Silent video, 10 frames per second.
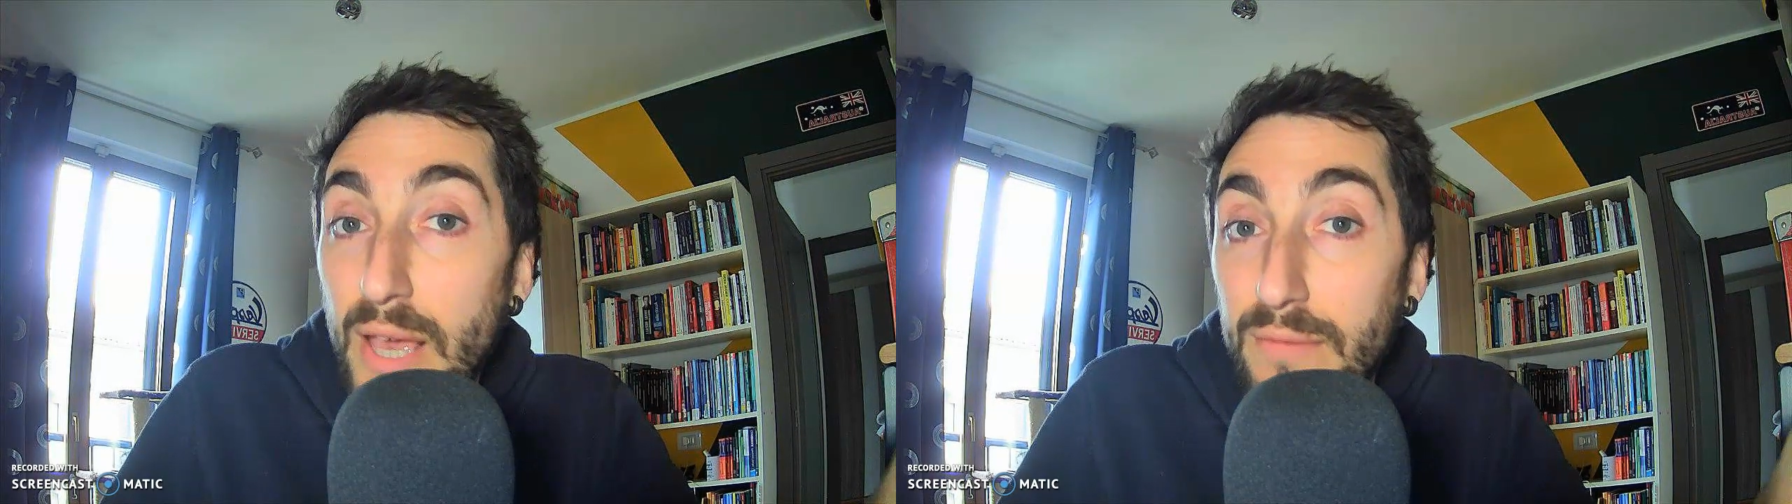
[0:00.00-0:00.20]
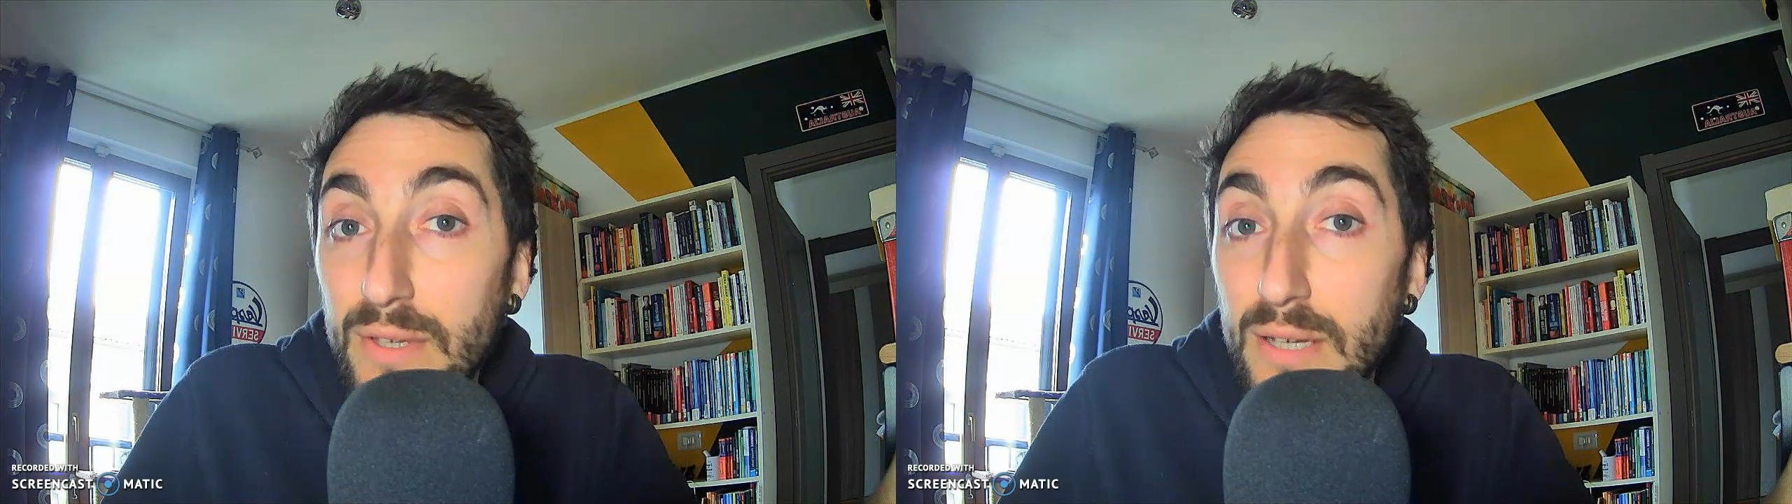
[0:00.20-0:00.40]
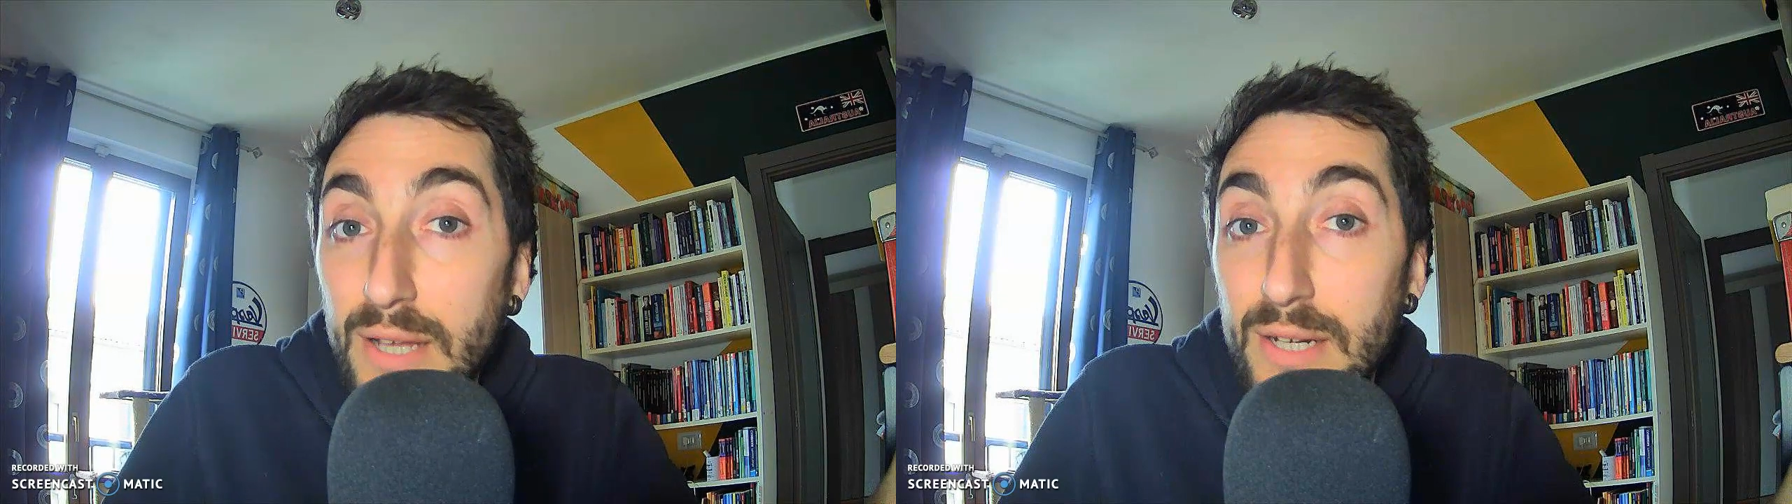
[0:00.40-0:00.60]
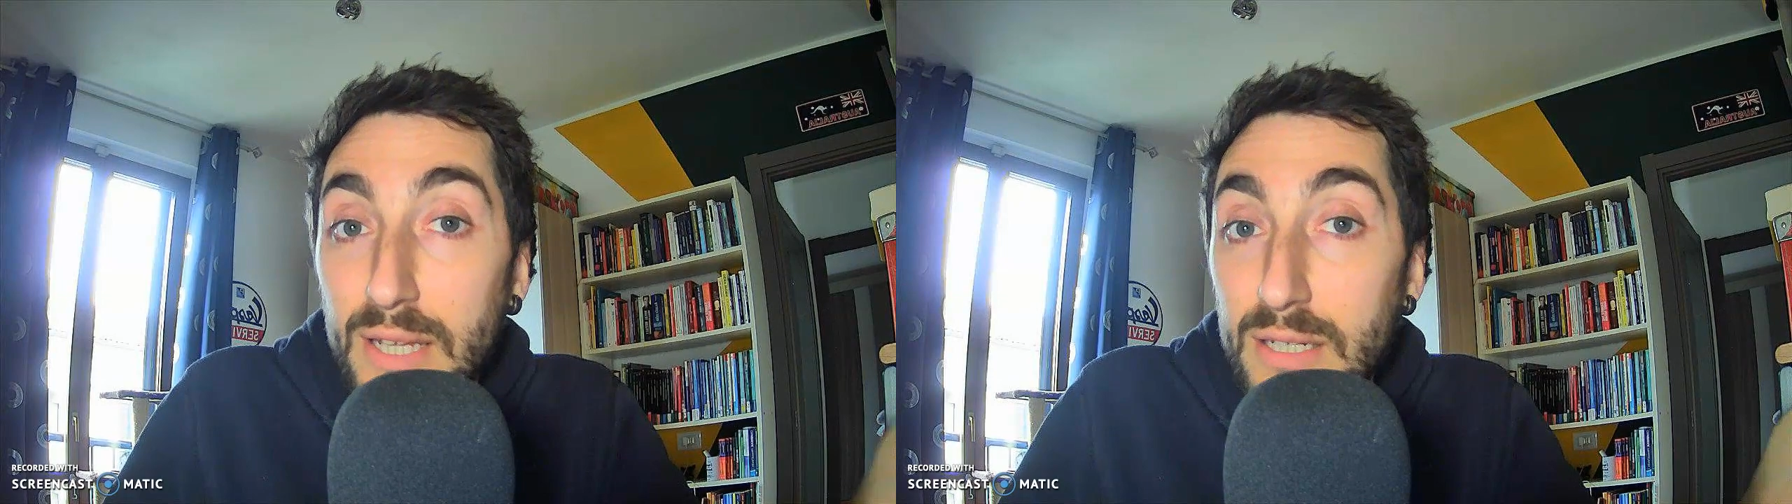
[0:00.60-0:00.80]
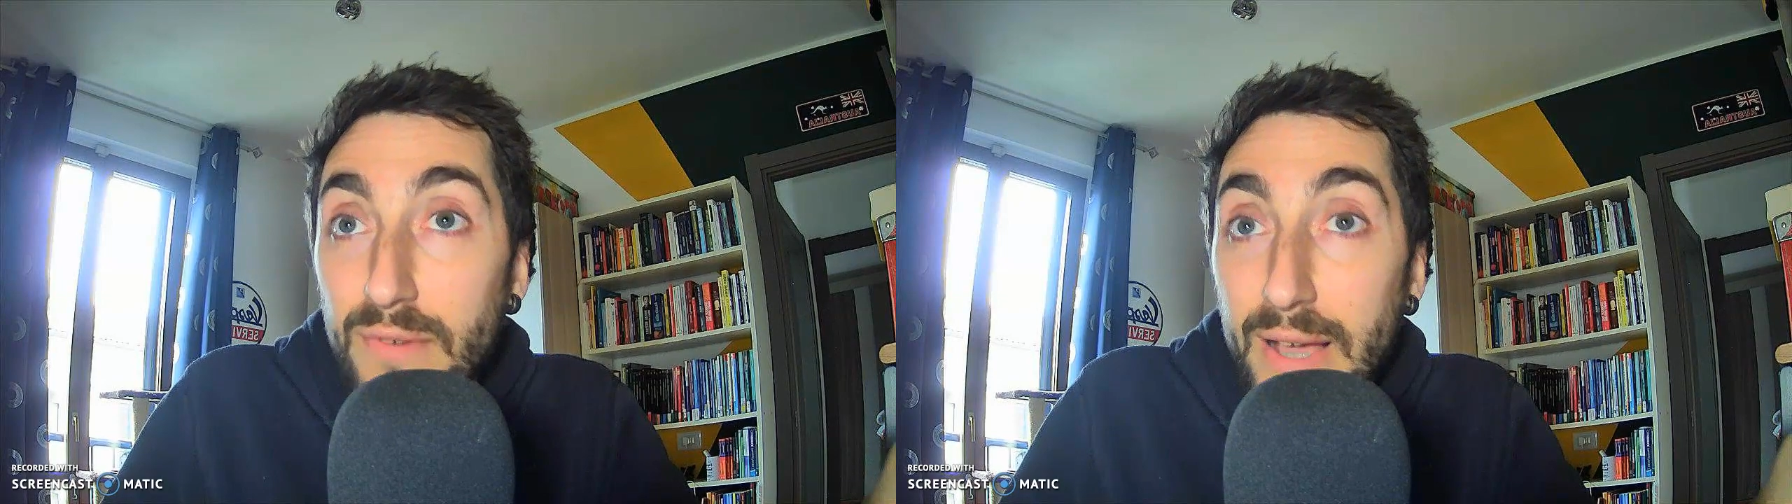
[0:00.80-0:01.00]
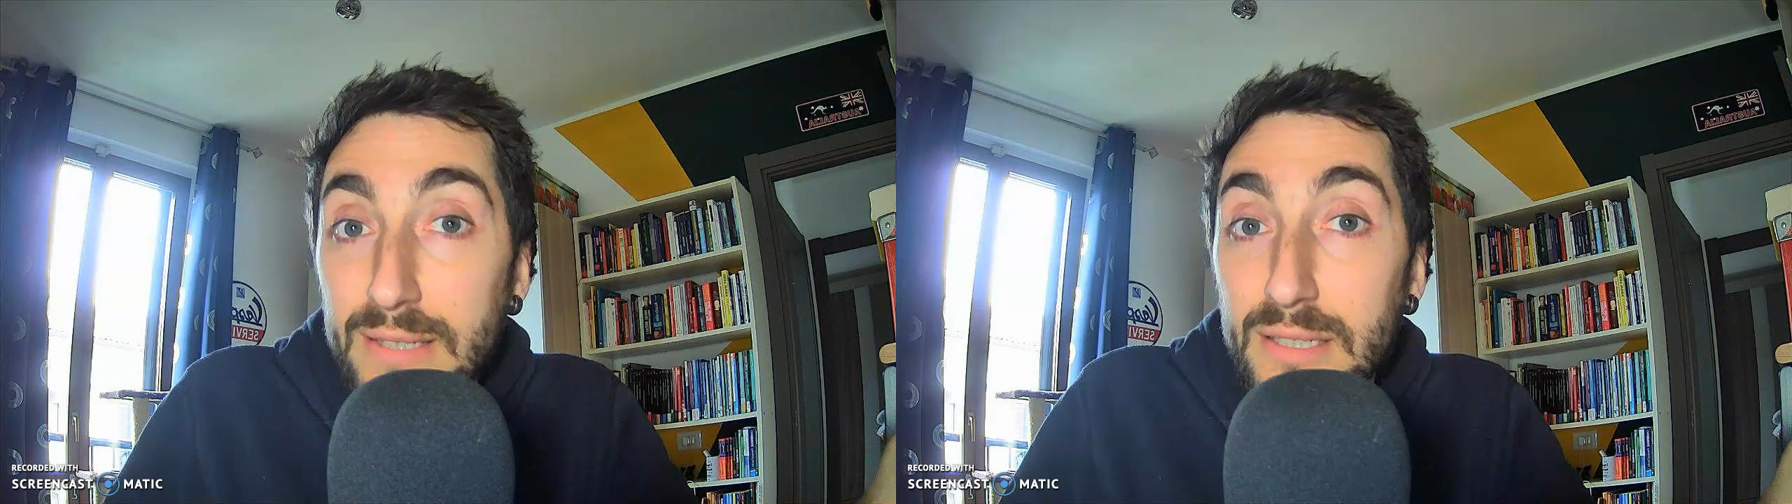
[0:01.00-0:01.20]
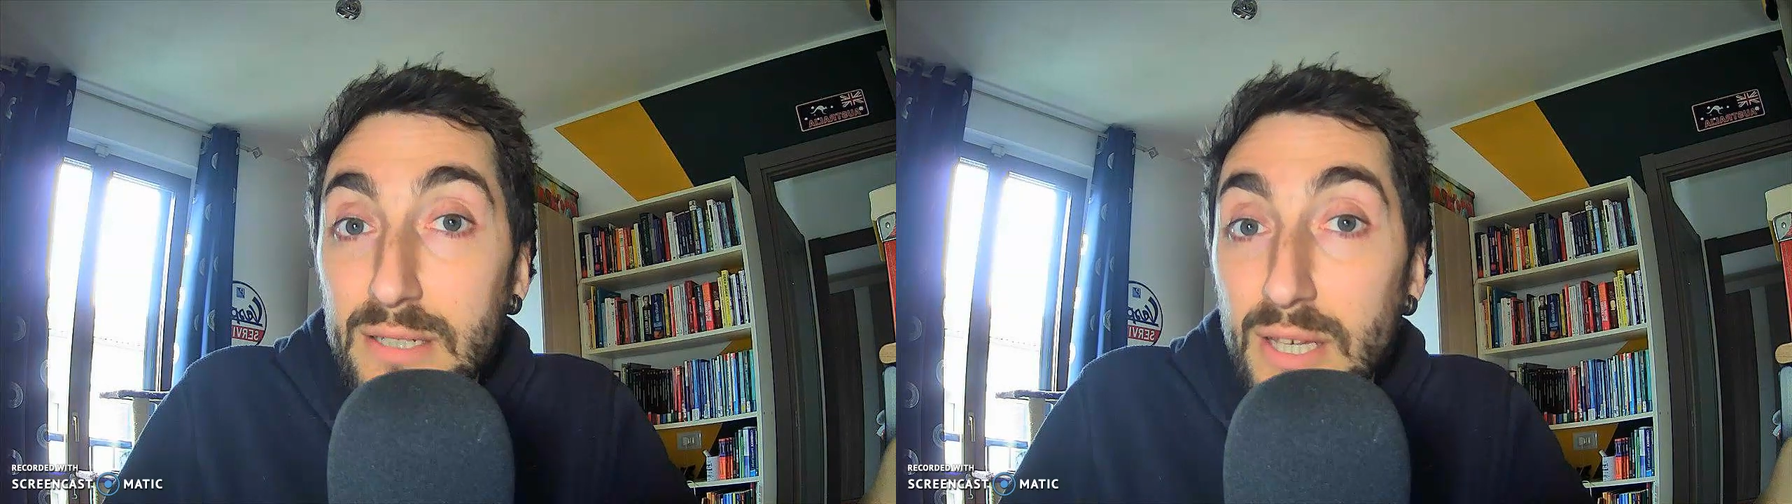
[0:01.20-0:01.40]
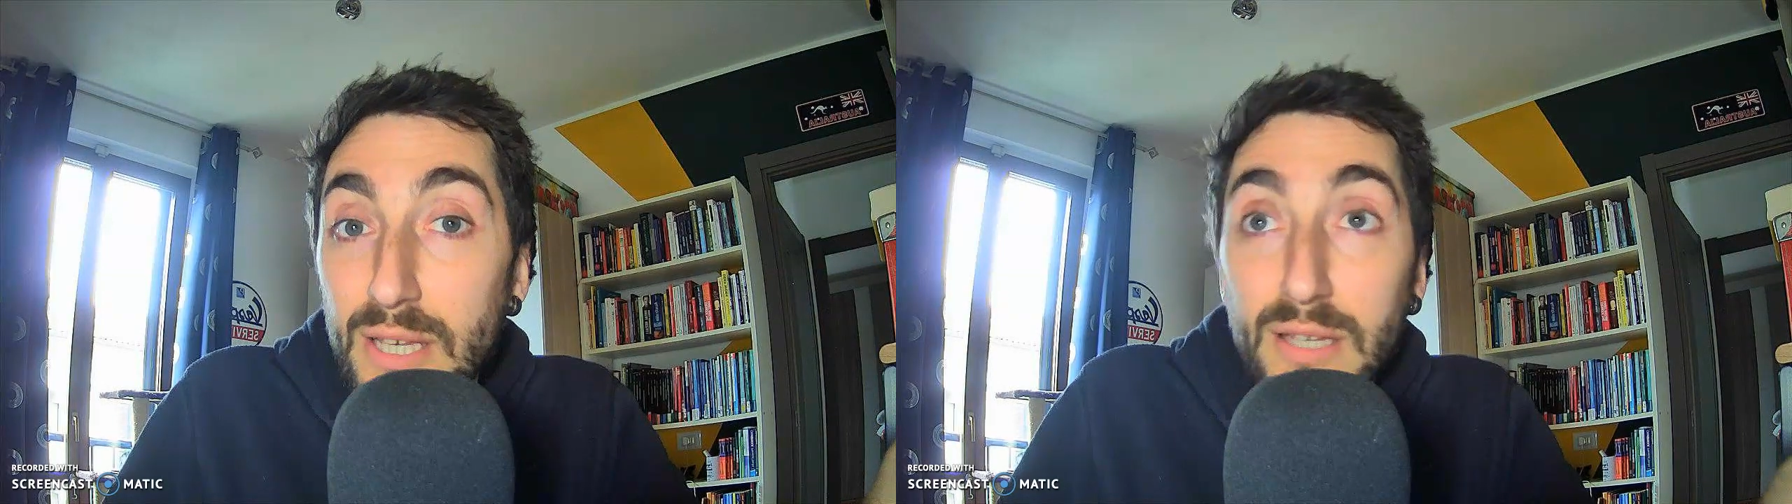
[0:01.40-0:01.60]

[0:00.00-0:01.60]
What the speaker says: having a native accent,